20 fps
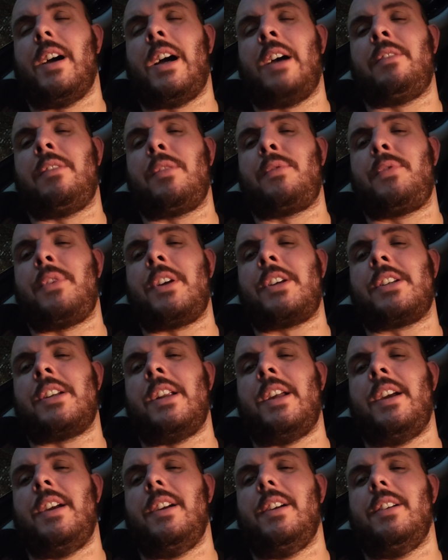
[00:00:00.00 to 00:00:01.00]
I've
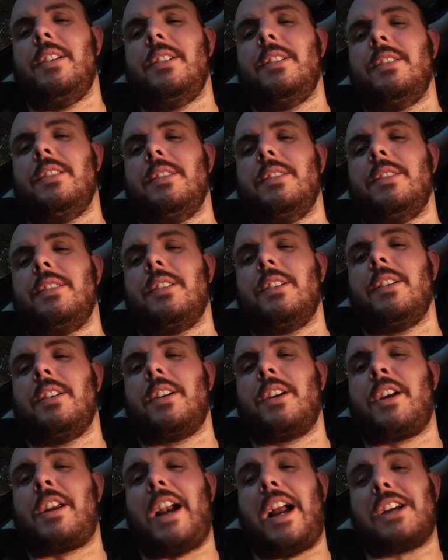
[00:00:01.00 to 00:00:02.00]
officially
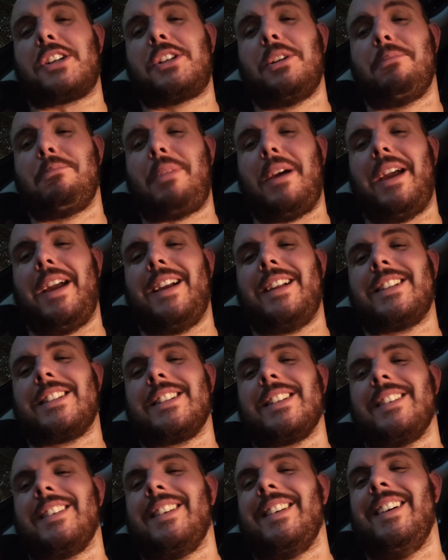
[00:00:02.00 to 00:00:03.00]
crashed and burned.
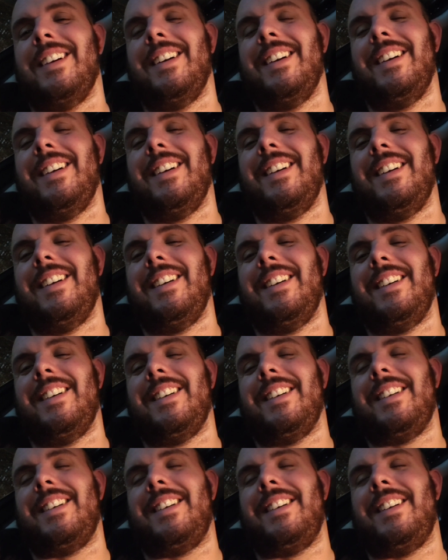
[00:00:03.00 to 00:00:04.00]

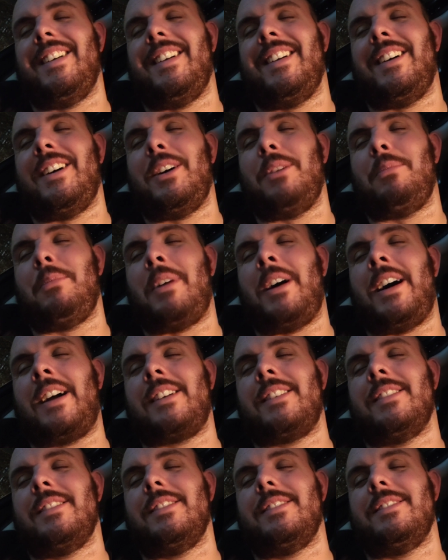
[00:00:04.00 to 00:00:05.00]
Oh,
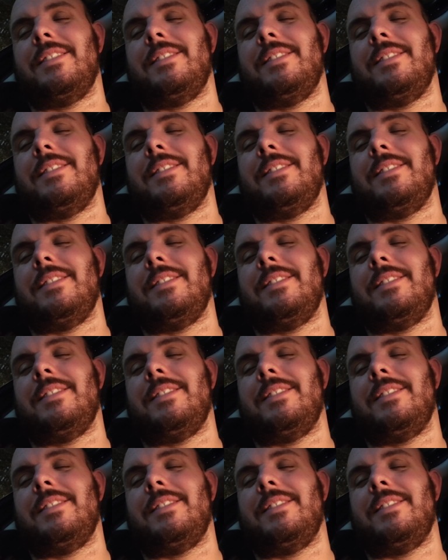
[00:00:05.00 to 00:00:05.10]
man.